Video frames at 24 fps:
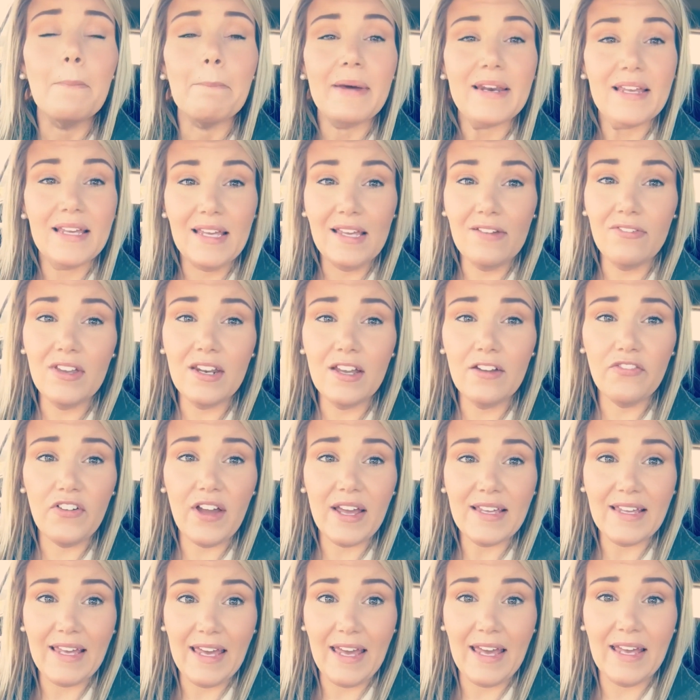But even if
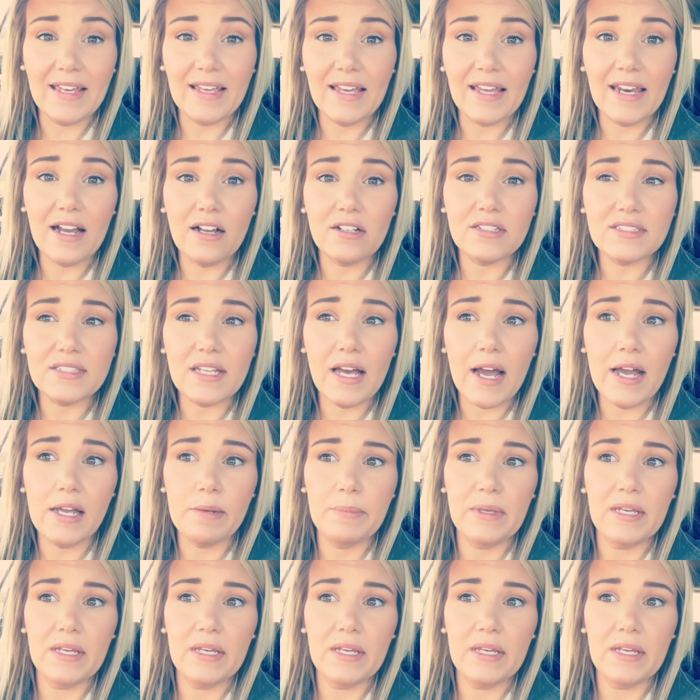I can't get outside